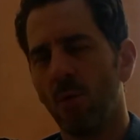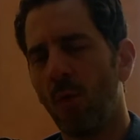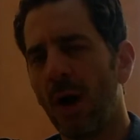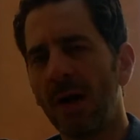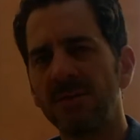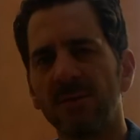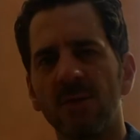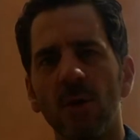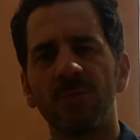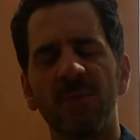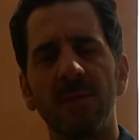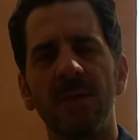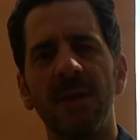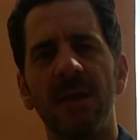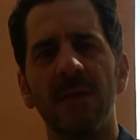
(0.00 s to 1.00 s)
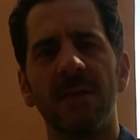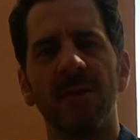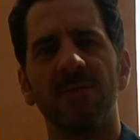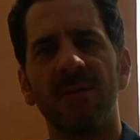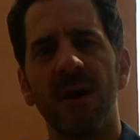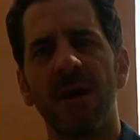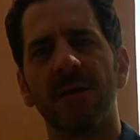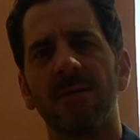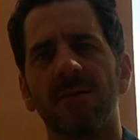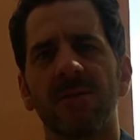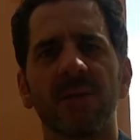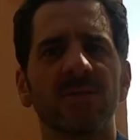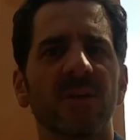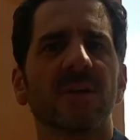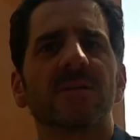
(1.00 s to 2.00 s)
wide scopes. I mean, they've got
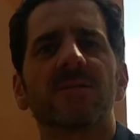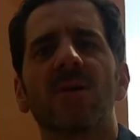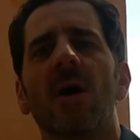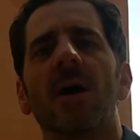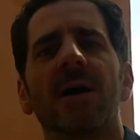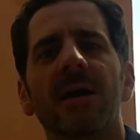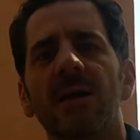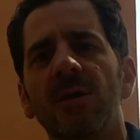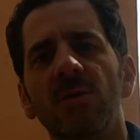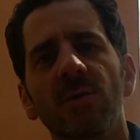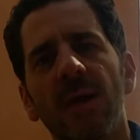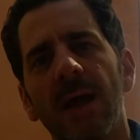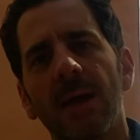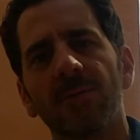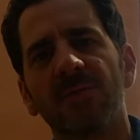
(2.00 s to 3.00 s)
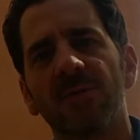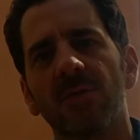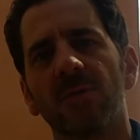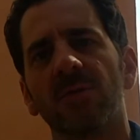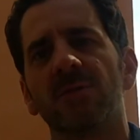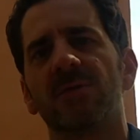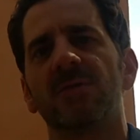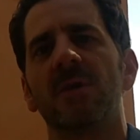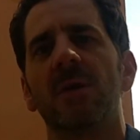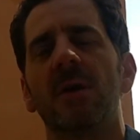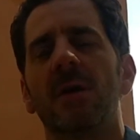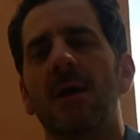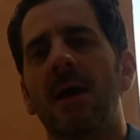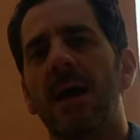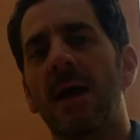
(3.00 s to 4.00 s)
things like talking cute hamsters,
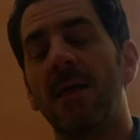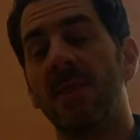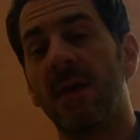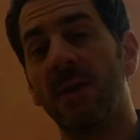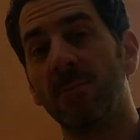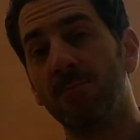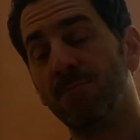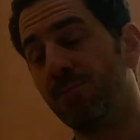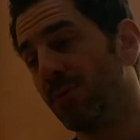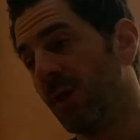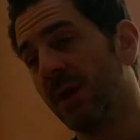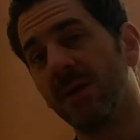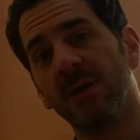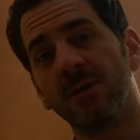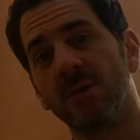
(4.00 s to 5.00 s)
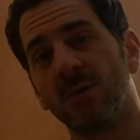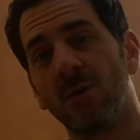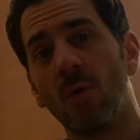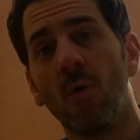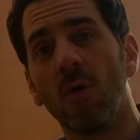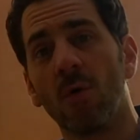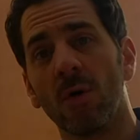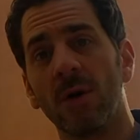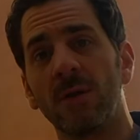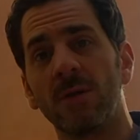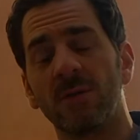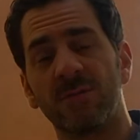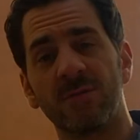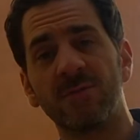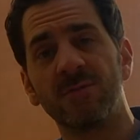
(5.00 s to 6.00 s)
and then blood and gore and
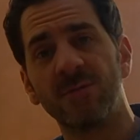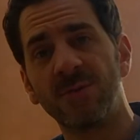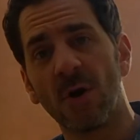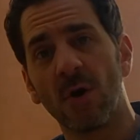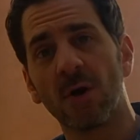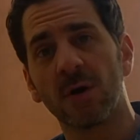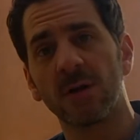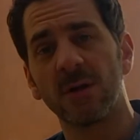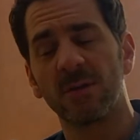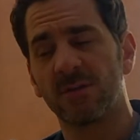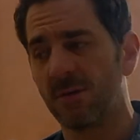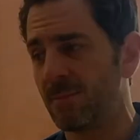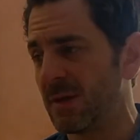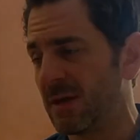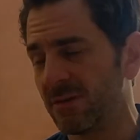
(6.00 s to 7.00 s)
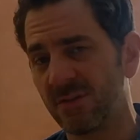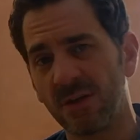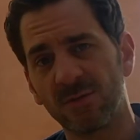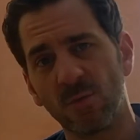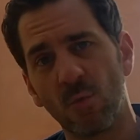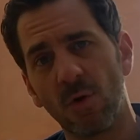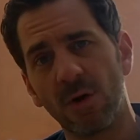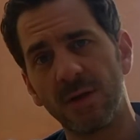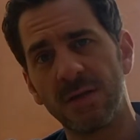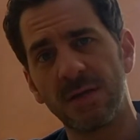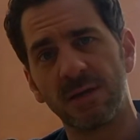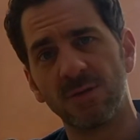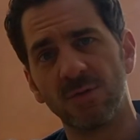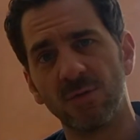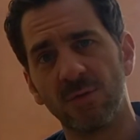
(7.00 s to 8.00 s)
this darkness. And because he has one, he
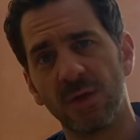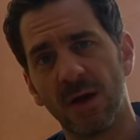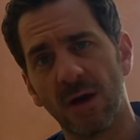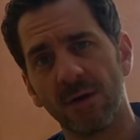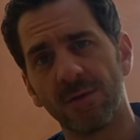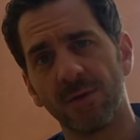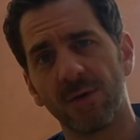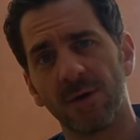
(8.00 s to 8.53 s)
can do the other,